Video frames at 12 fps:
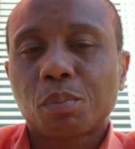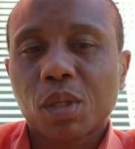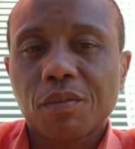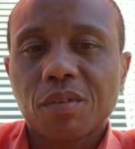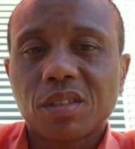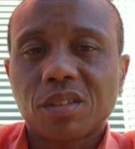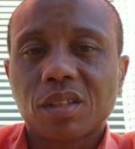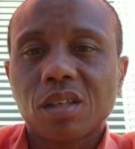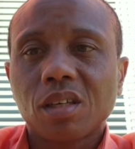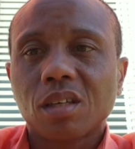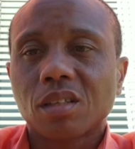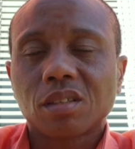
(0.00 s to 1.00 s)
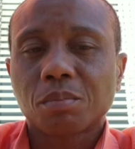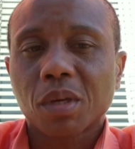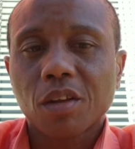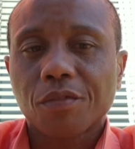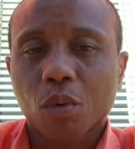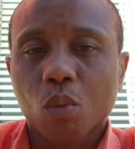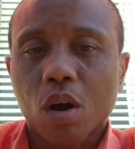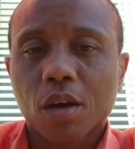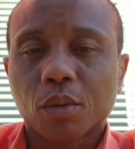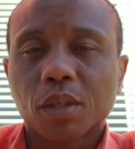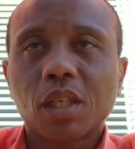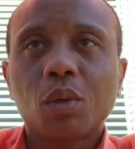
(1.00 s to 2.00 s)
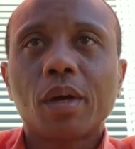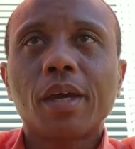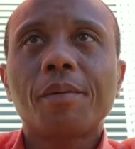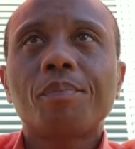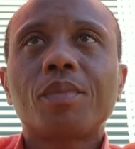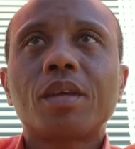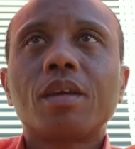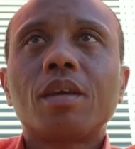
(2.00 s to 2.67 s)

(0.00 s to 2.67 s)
it's PVC and it's made for water anyway,